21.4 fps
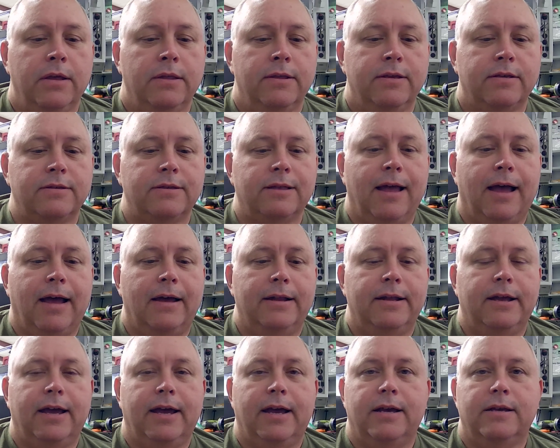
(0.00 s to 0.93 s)
This
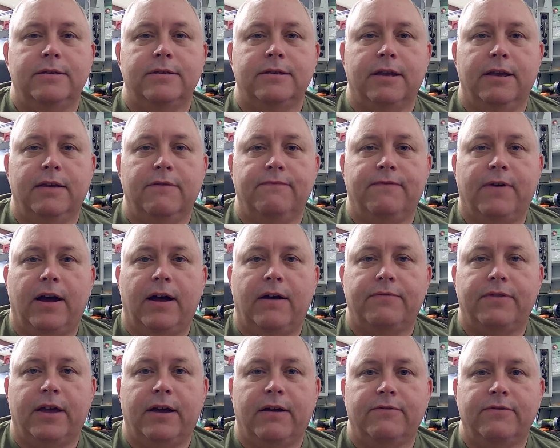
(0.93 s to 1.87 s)
light has a
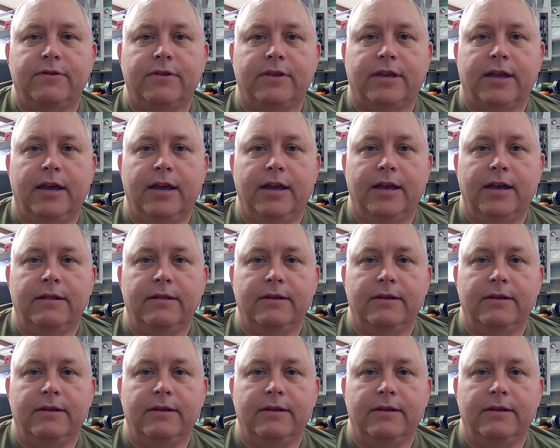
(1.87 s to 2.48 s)
5000K